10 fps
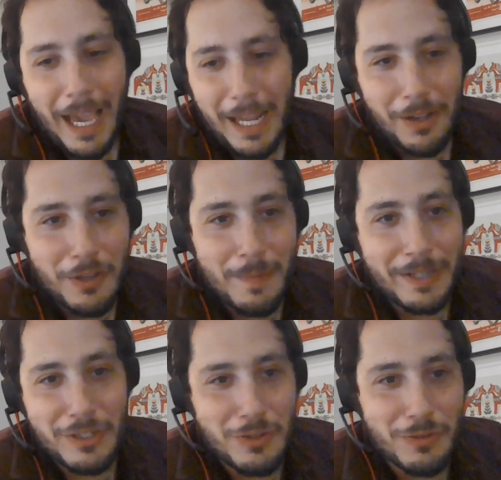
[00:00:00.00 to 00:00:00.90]
I don't know, you
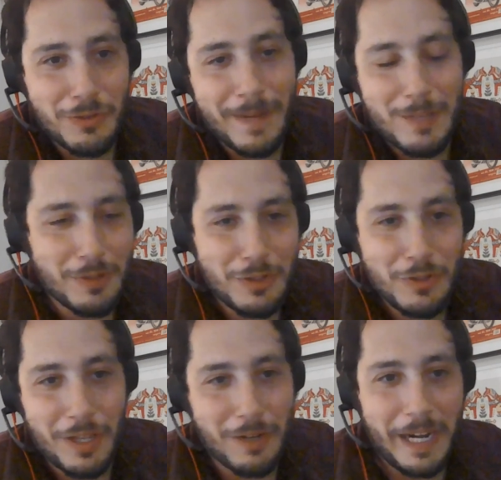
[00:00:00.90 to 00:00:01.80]
might as well just
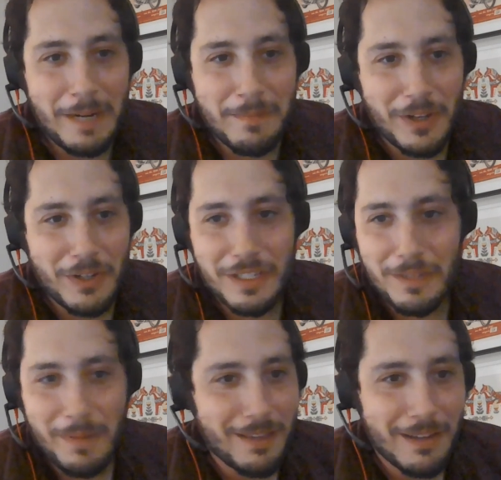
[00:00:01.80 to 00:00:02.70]
use random functions
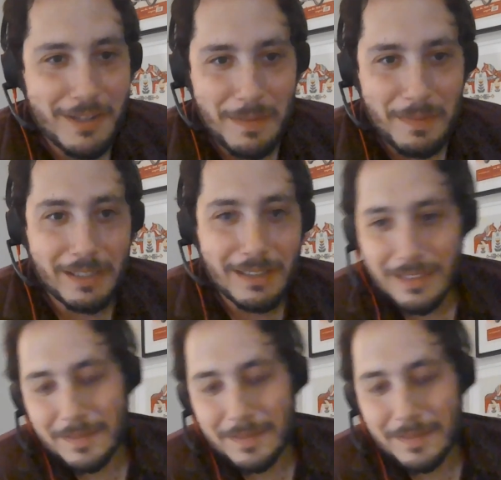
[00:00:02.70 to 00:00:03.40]
in Python or something.